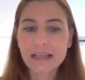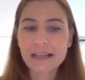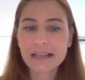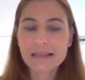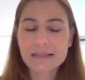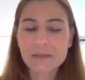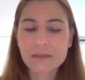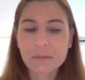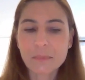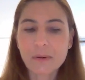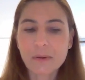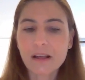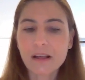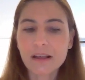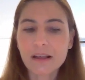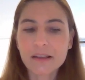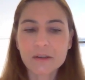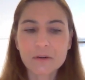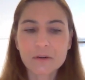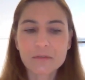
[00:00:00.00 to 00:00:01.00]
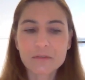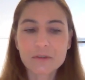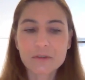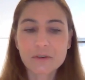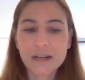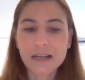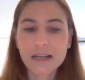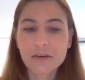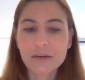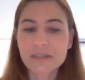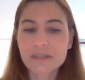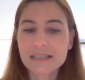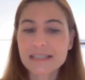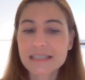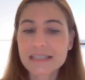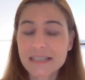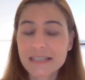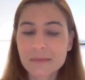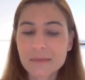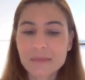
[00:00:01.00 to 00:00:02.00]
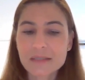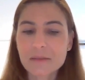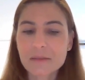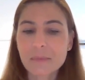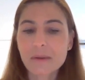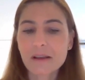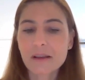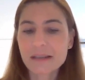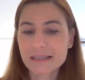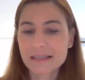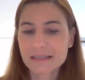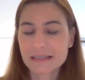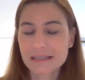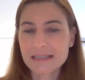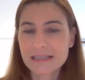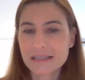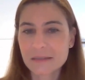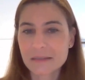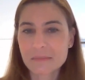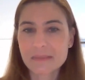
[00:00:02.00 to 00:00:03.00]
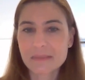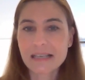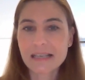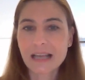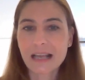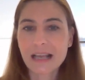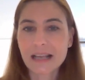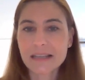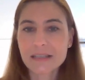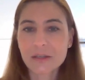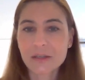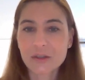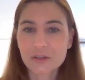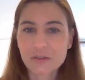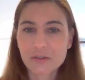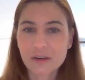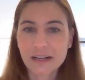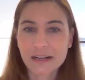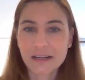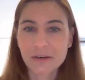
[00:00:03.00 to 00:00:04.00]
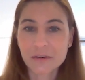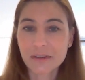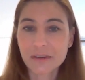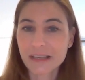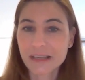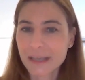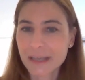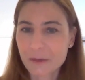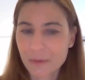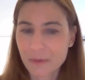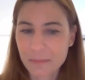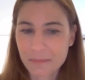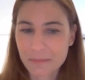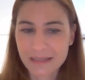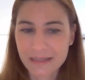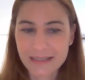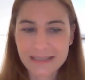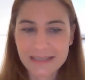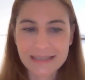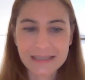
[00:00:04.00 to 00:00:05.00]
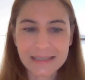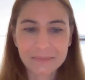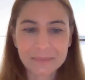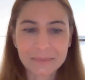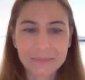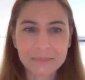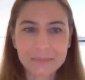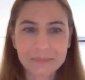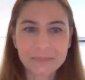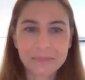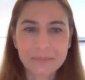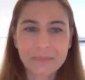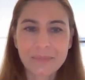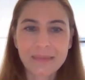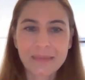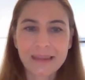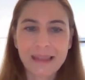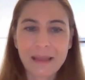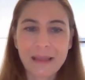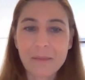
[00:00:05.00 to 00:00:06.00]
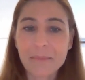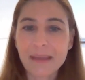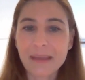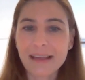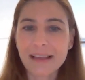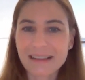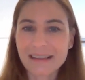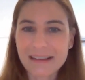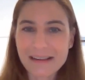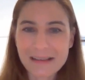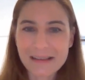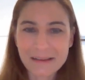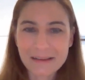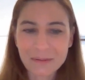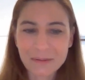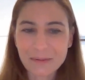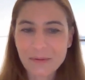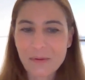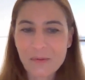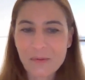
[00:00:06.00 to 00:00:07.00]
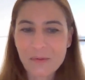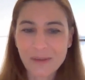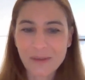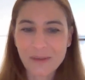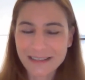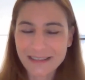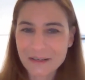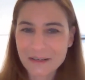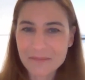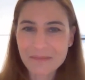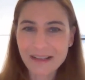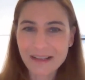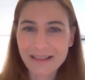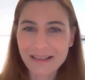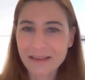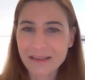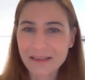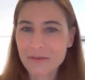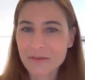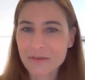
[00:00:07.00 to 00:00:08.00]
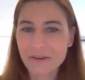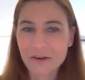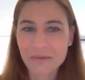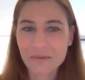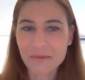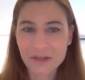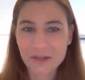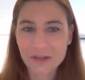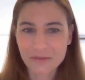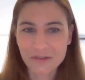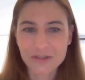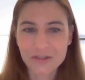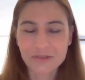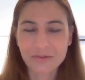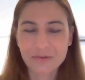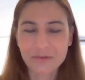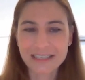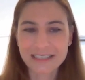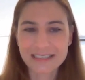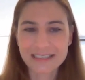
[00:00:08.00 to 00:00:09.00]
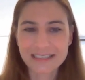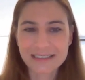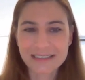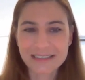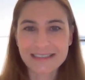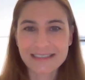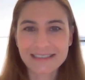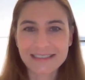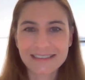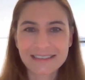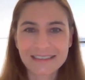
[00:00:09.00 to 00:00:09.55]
and supply of nuclear steam supply systems and nuclear equipments. Bernard, welcome, and thank you very much for joining us.